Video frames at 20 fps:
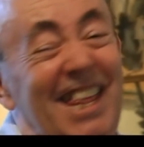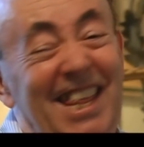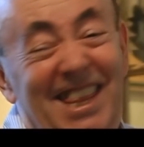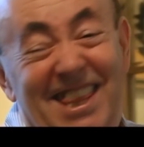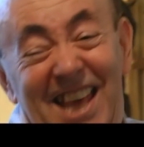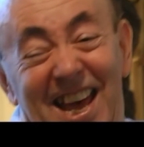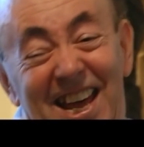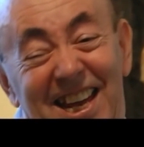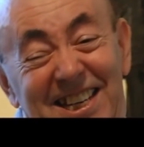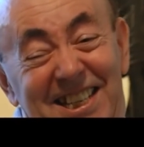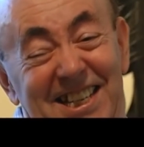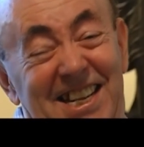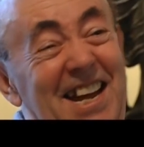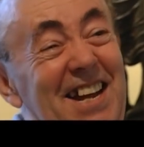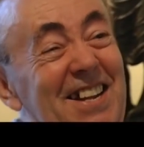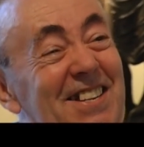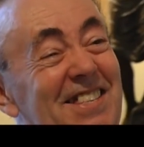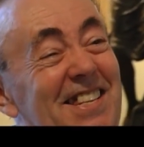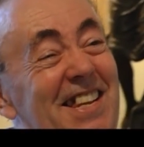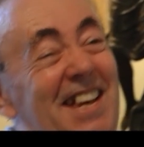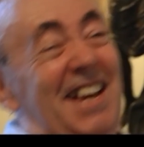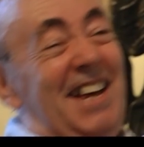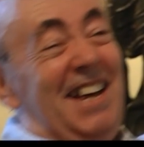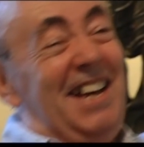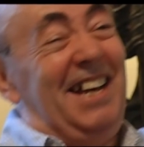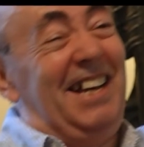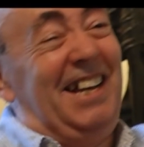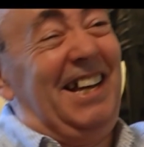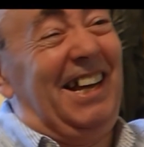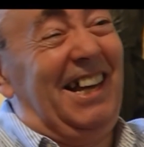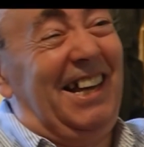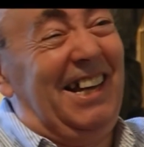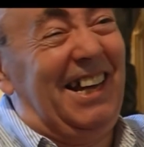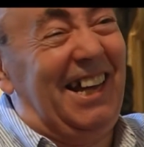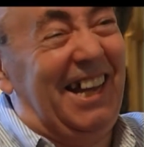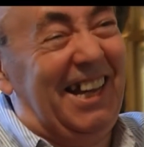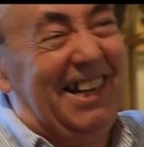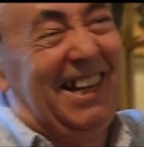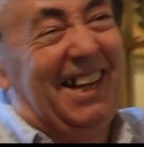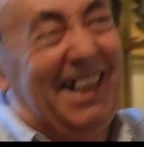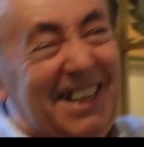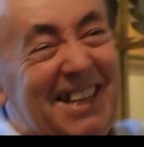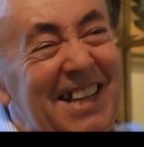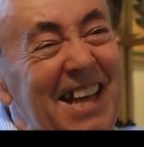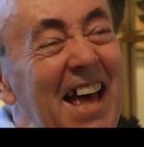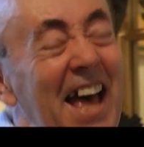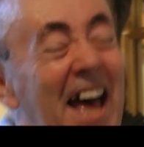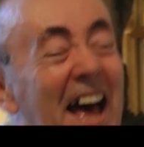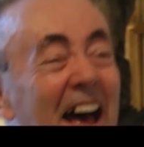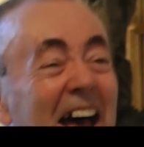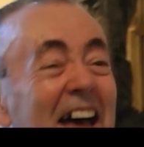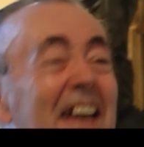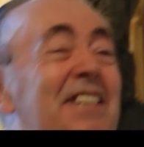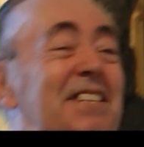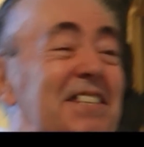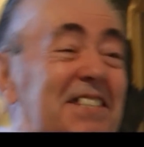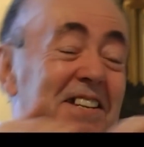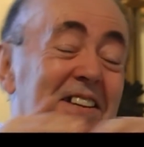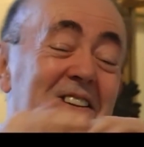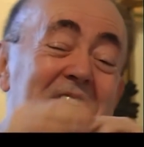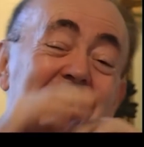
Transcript: they're down there as